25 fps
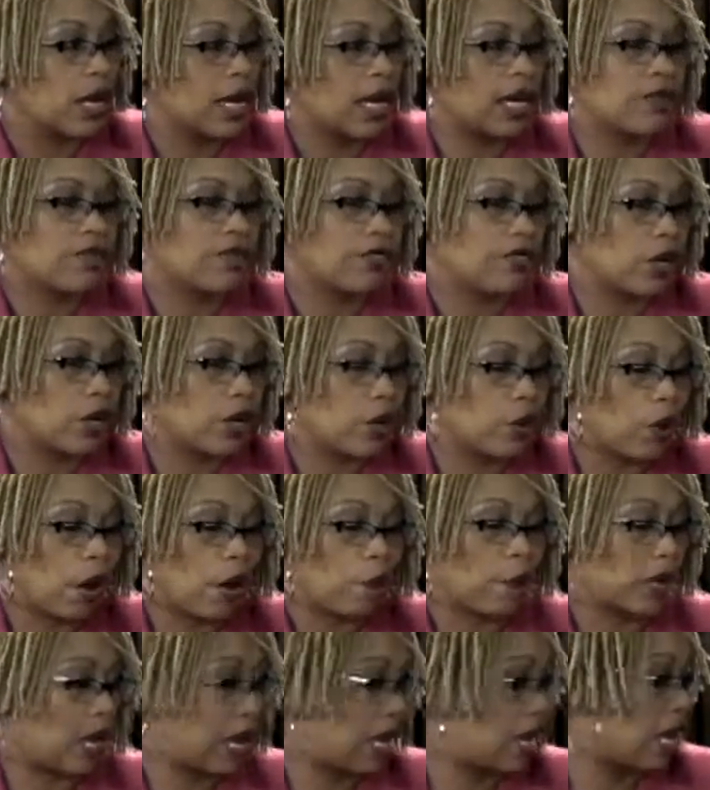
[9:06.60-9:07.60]
And so,
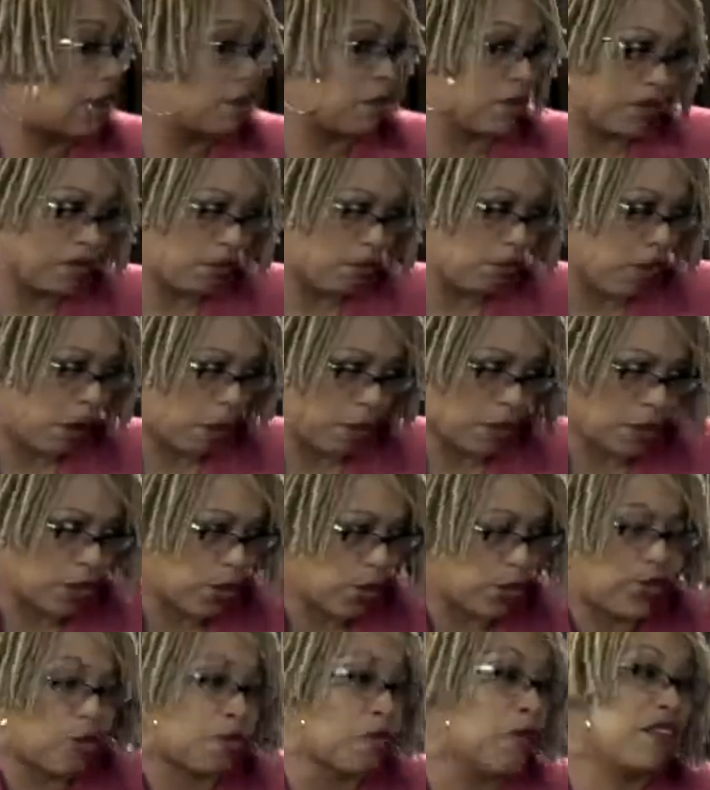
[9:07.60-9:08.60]
I am, I'm a
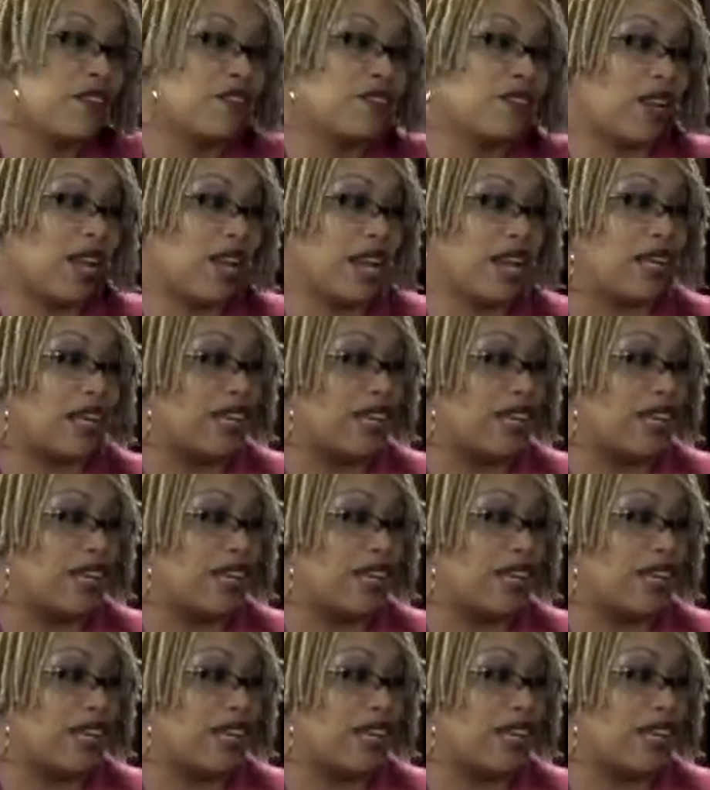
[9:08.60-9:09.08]
social butterfly.